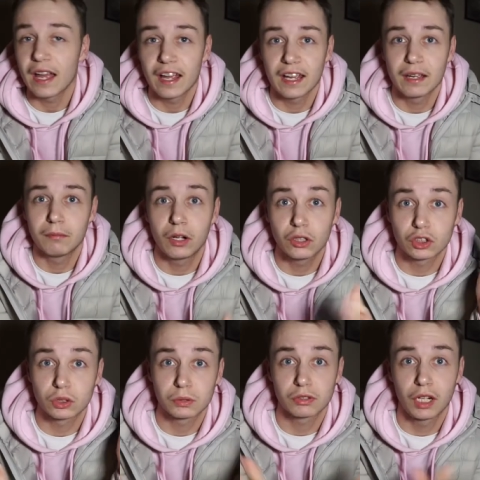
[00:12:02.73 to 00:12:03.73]
Um, also
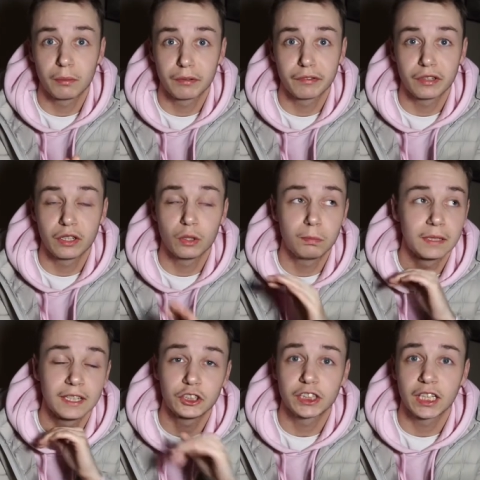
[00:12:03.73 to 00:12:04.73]
subscribe if you're new.
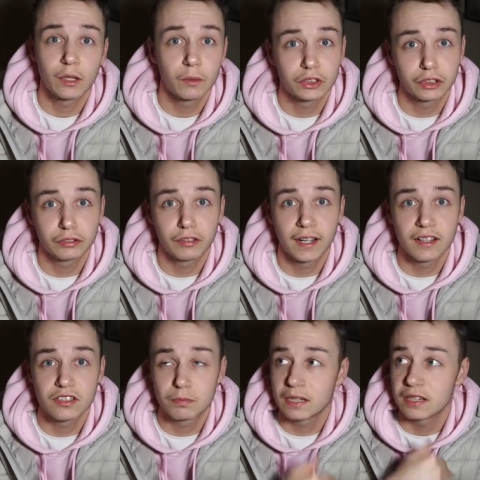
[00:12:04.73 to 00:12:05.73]
Please share it with your
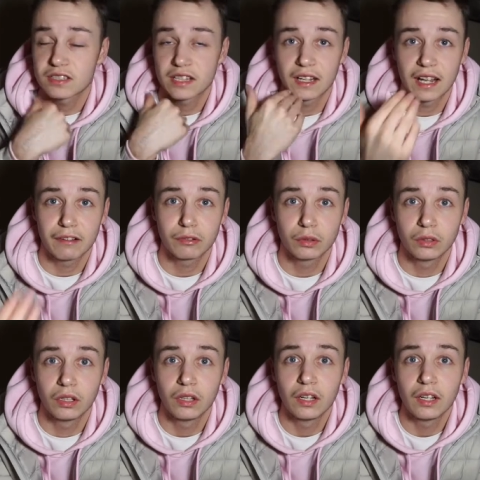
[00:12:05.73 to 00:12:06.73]
friends. Please tell everyone
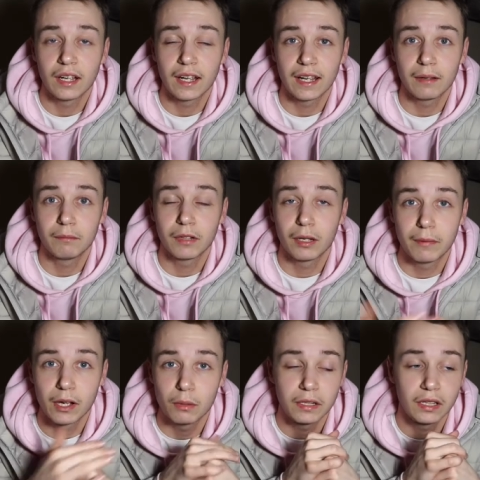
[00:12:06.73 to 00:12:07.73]
um,
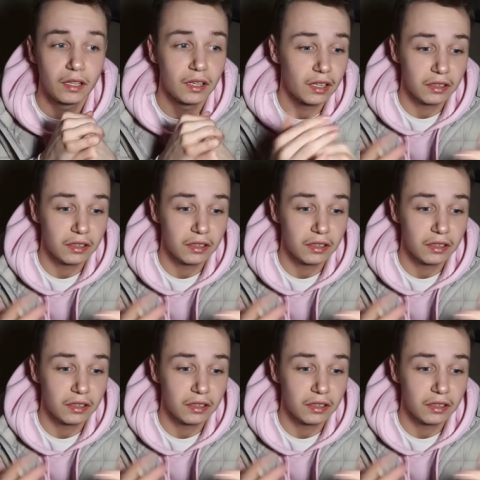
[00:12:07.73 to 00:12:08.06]
about me.